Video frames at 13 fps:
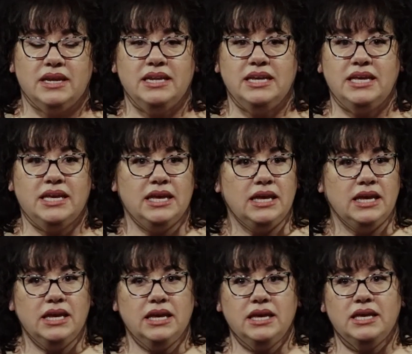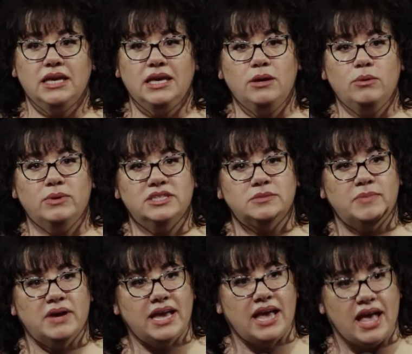And he
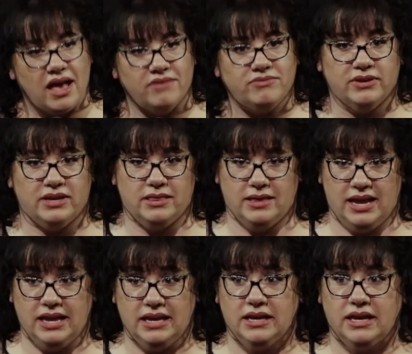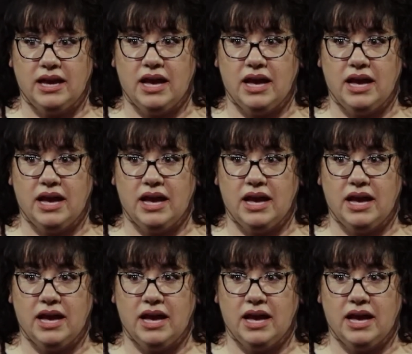was my everything.